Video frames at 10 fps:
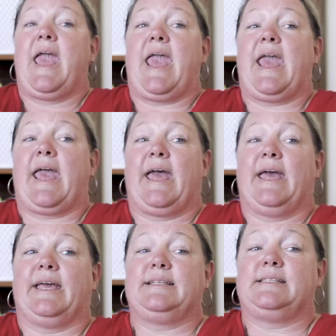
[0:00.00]

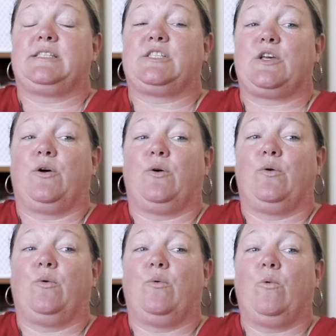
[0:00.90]
And
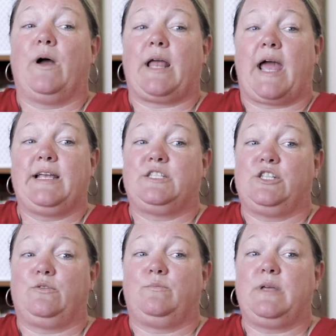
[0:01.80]
so what I
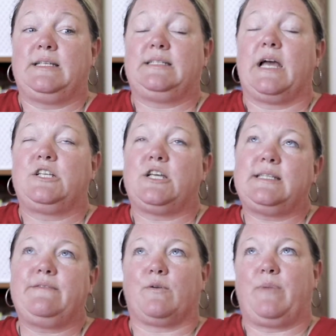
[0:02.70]
do,
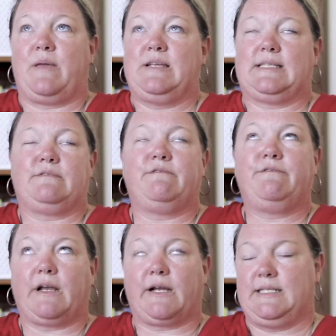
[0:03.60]
adjusting for babies is
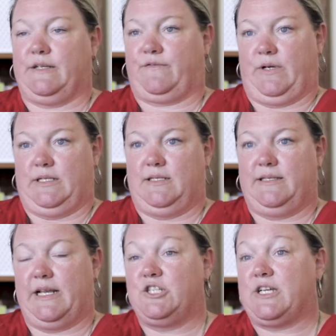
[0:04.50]
very different
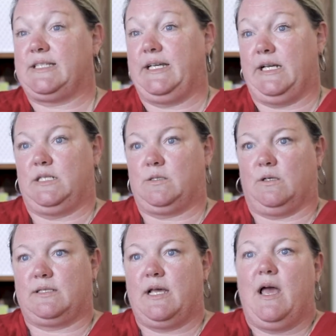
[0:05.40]
than adjusting an
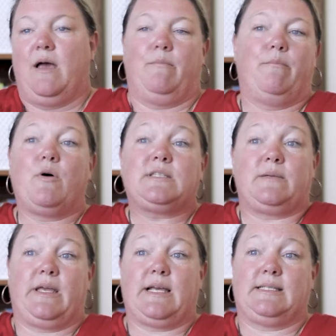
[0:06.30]
adult,
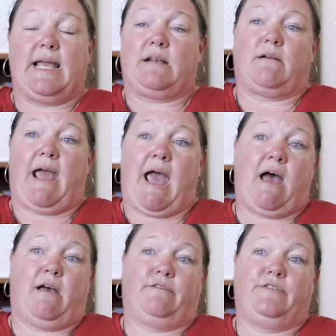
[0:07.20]
mostly because they don't
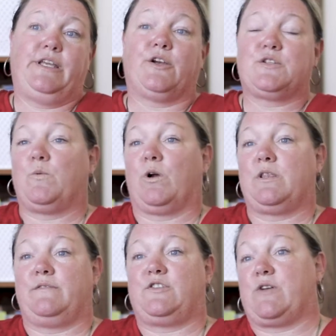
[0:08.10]
have years
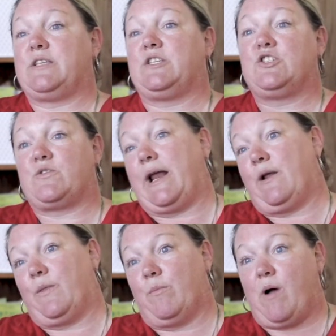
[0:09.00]
worth of stress and strain
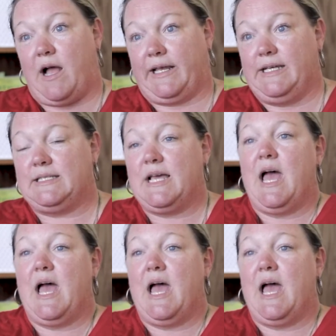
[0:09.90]
on their bodies.